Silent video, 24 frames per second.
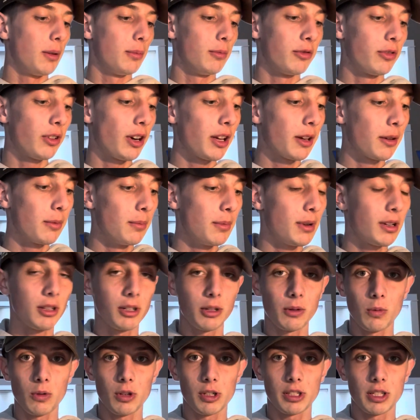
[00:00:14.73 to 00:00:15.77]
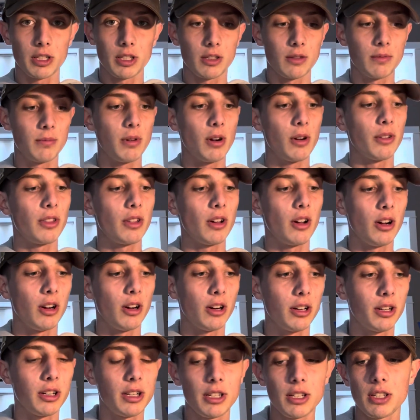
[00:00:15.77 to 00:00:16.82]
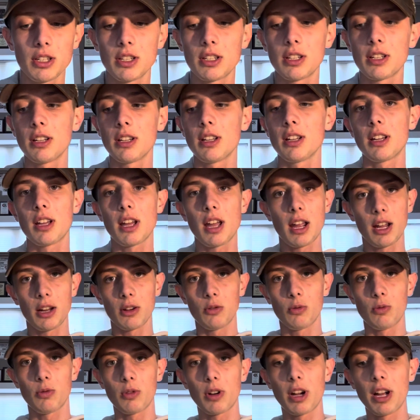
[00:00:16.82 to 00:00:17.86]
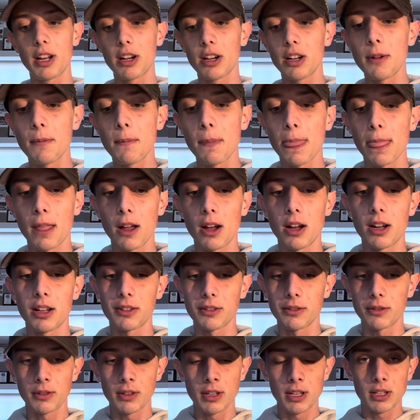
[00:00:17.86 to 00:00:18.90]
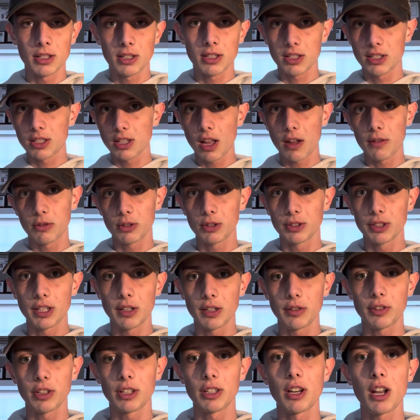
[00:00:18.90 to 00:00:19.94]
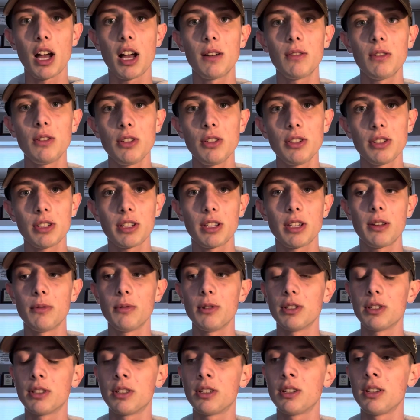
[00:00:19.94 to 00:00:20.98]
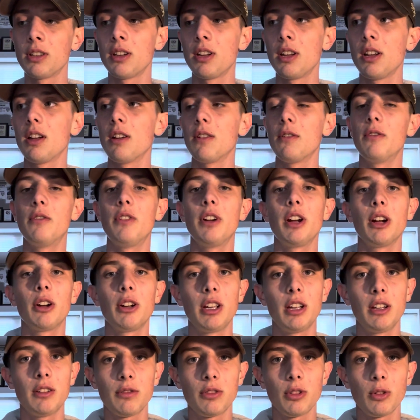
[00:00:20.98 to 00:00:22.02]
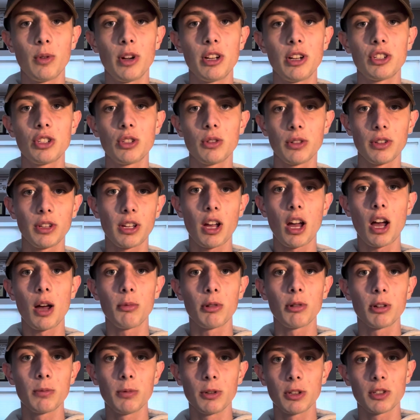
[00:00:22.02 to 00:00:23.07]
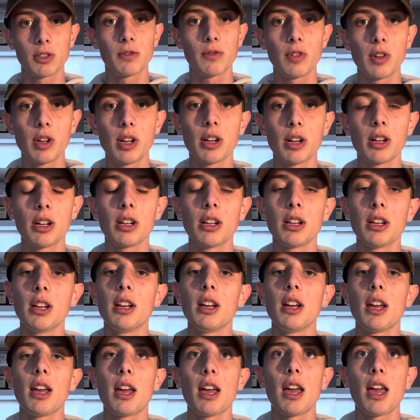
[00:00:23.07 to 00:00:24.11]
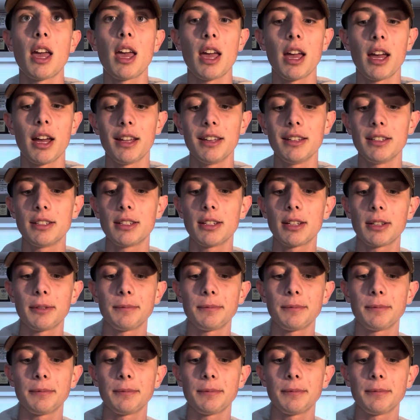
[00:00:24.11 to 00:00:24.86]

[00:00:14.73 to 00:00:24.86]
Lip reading: Frank Miller worked as both artist and writer on several different novels. He was very influential in the comic book sphere and